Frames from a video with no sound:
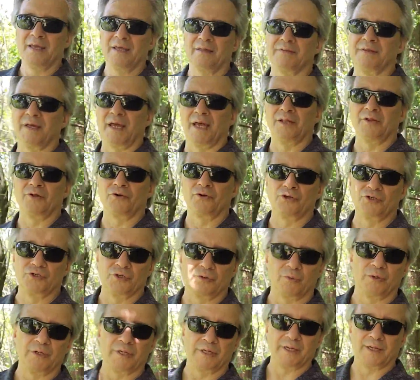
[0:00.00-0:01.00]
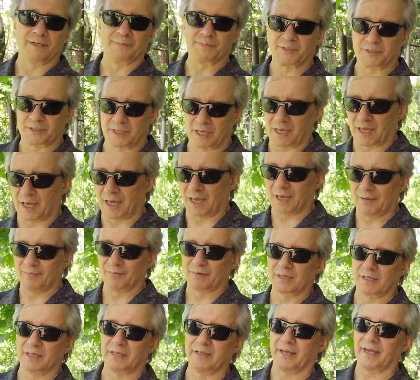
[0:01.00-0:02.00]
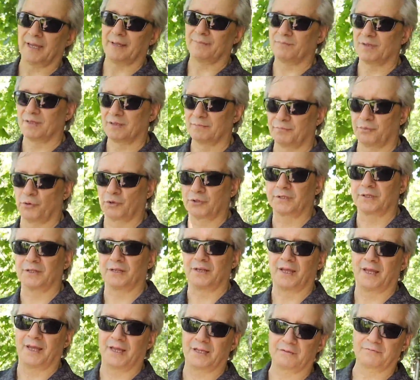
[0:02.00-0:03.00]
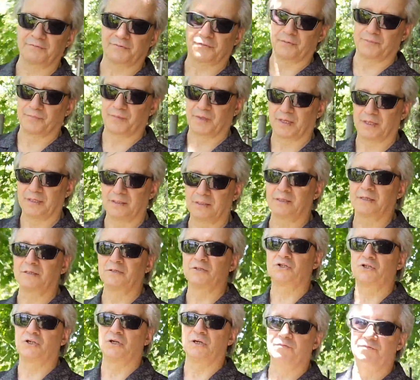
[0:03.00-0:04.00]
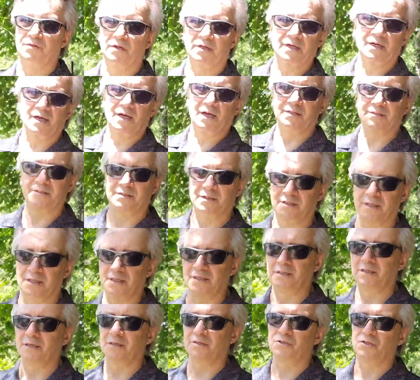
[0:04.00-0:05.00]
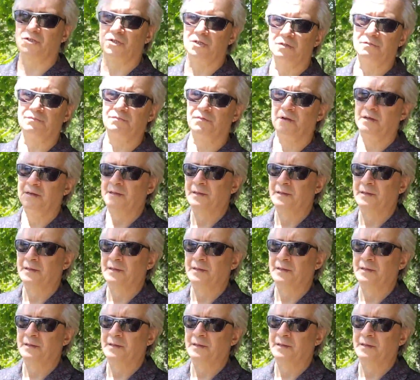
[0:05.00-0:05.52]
Then Roger Williams came, claimed, bought the land from the Indian chief, Narragansett Indian chief.